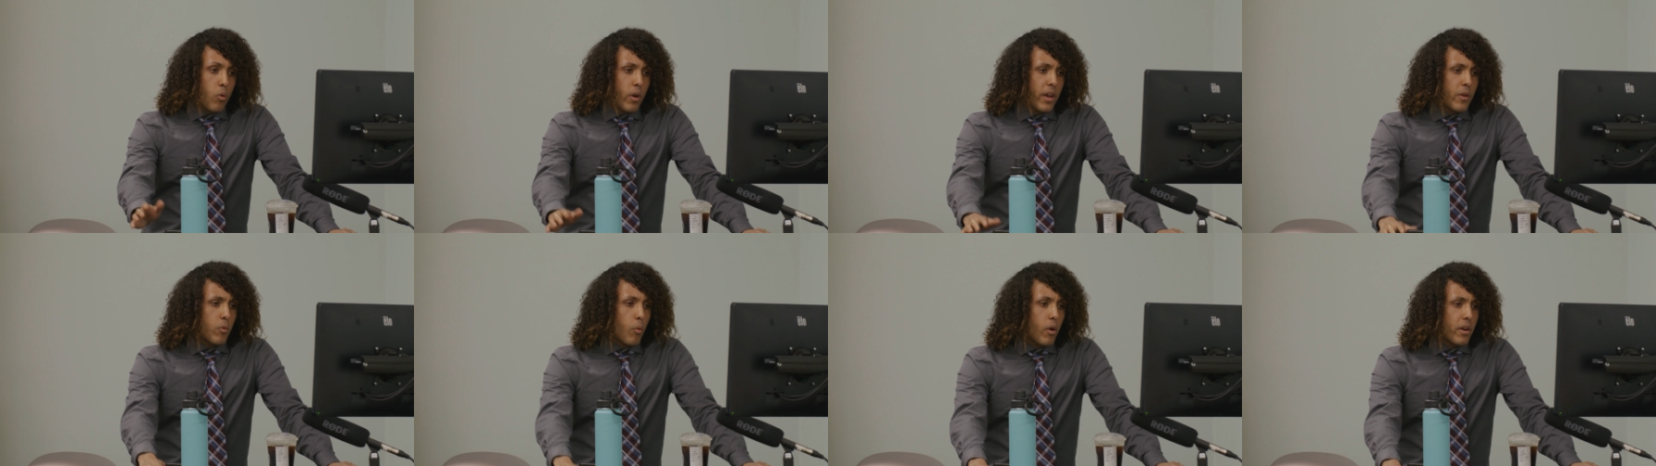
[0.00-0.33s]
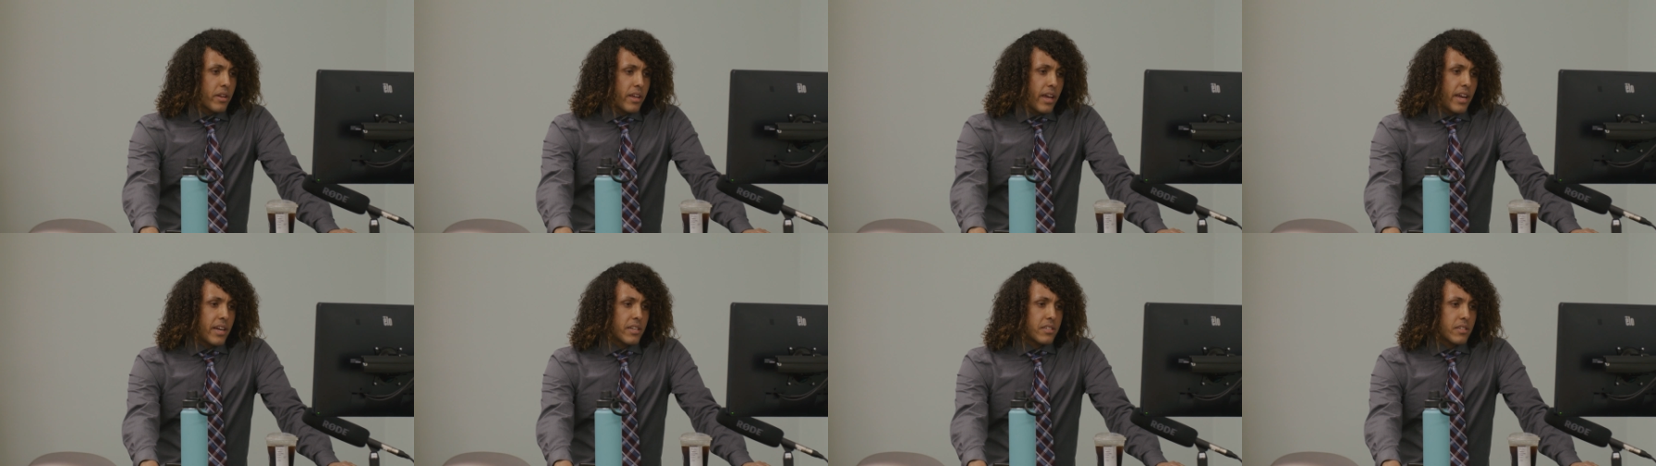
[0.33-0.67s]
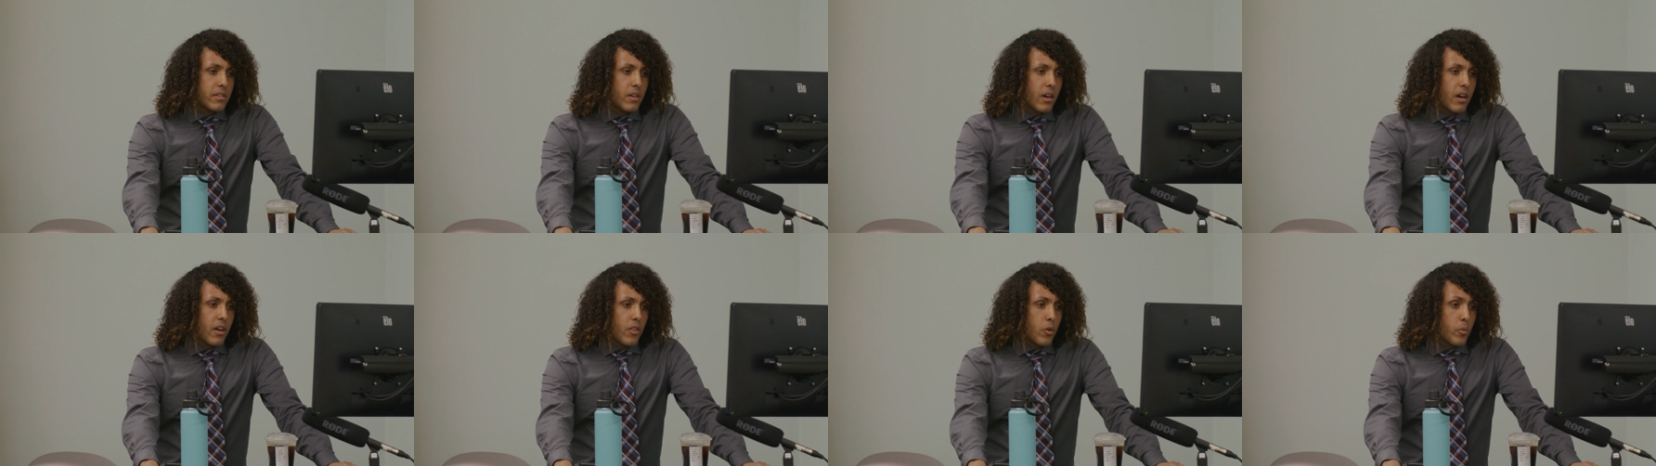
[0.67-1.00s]
In one
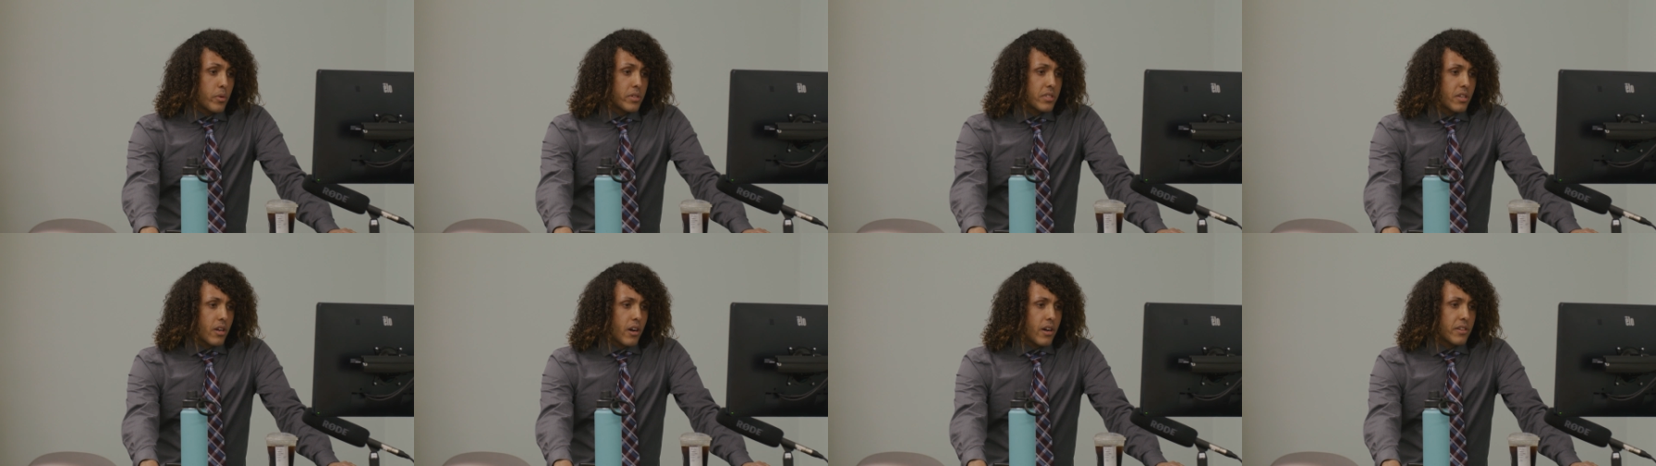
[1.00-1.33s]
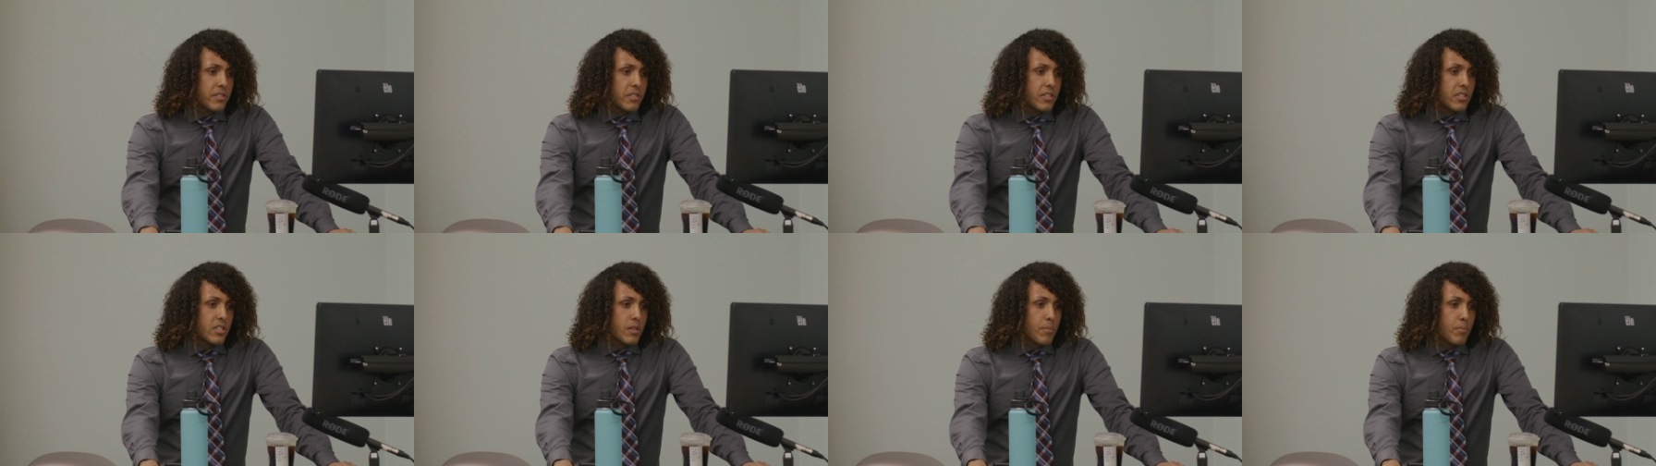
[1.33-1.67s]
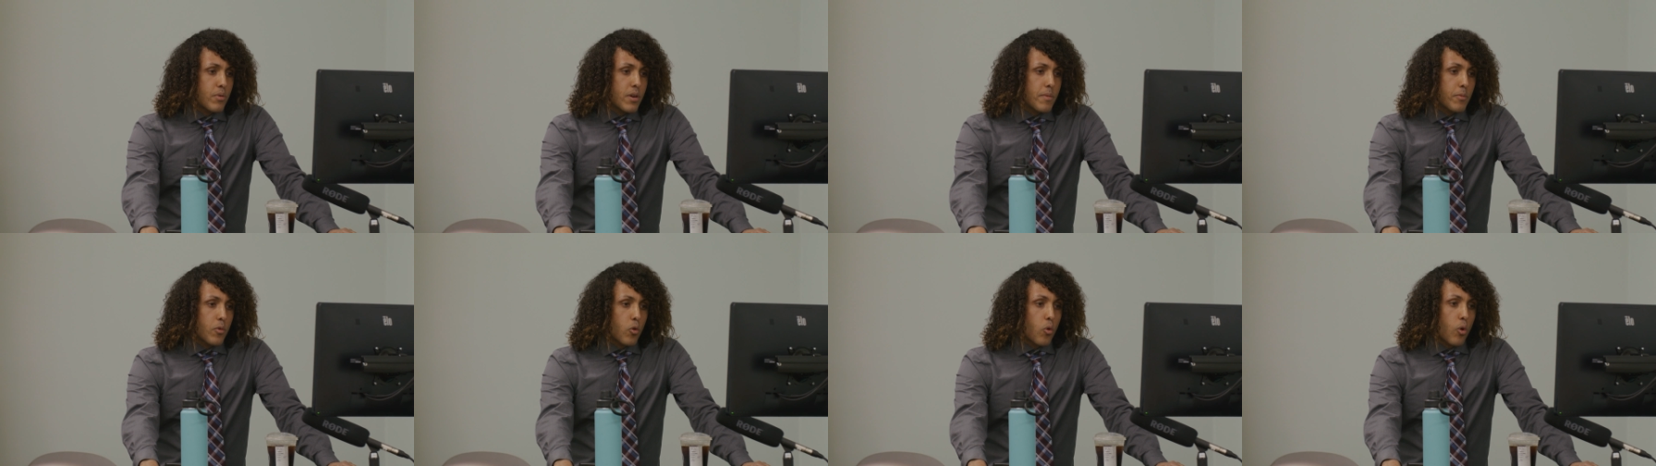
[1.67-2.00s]
case, the Wisconsin
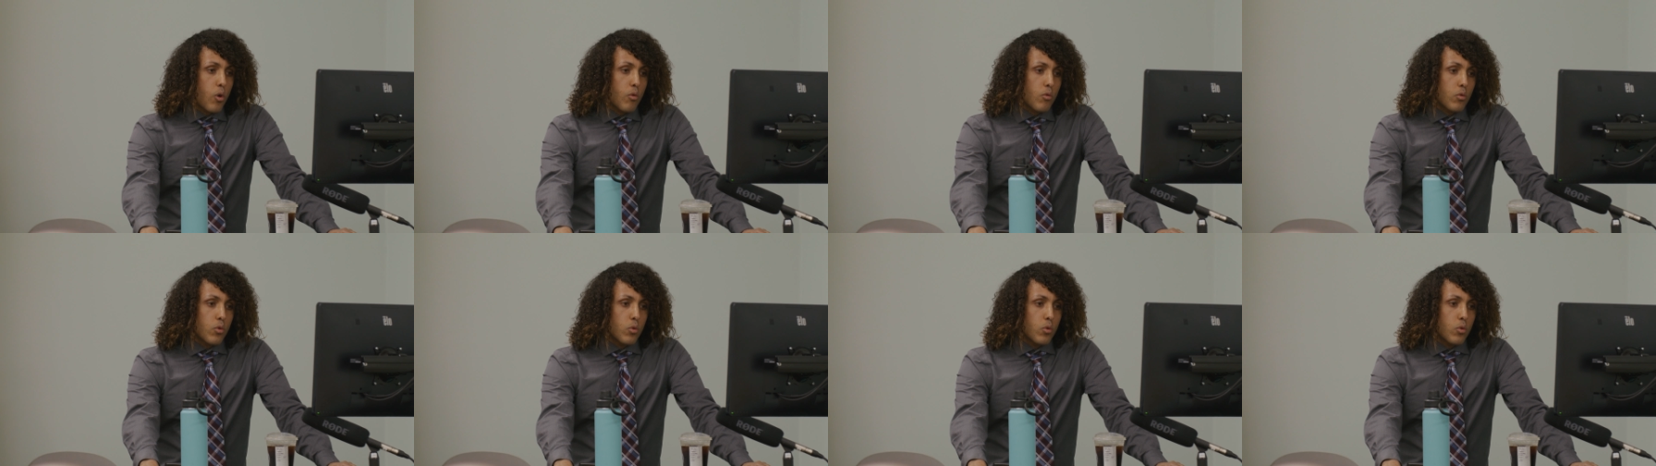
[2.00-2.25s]
Supreme Court